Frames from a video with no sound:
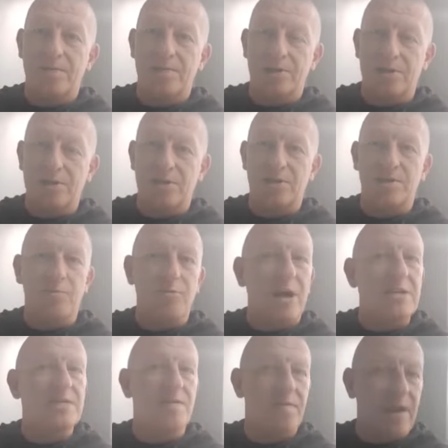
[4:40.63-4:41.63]
just to
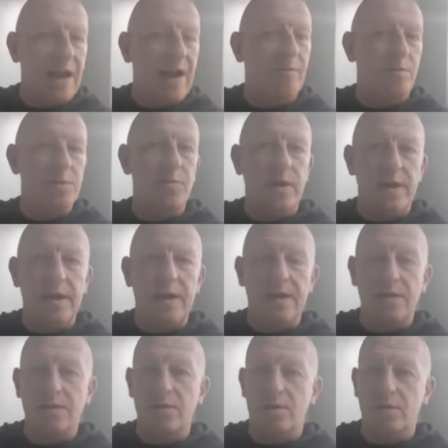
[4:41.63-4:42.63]
suppress the flare-ups when I
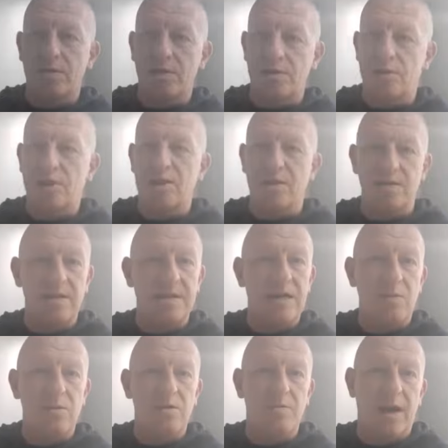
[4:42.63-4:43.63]
need to, because it chills you
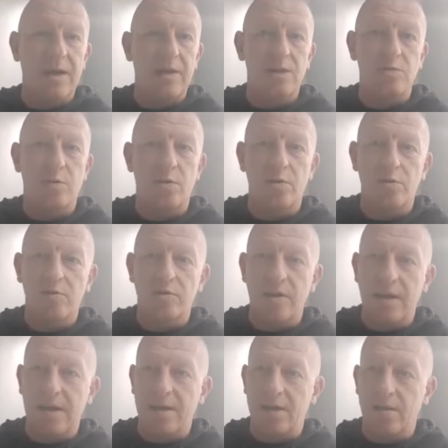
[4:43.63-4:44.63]
down to minus
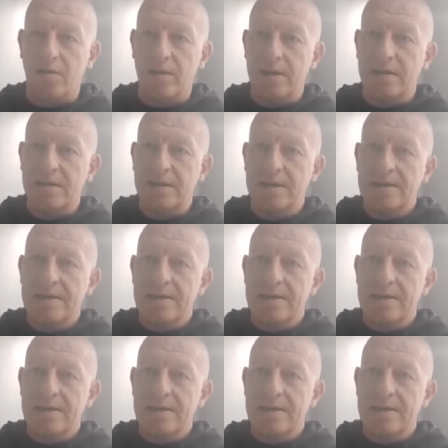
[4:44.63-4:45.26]
180 degrees.